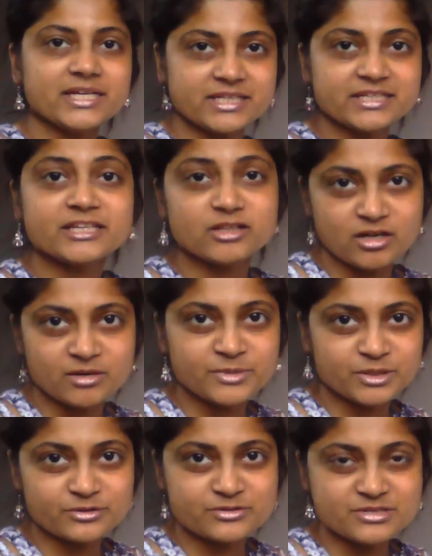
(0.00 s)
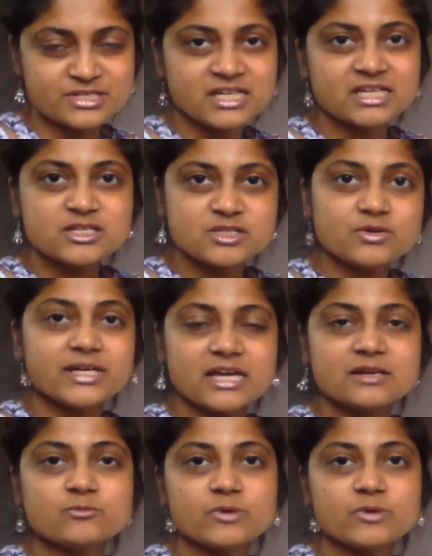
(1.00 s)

in kilometers. So again,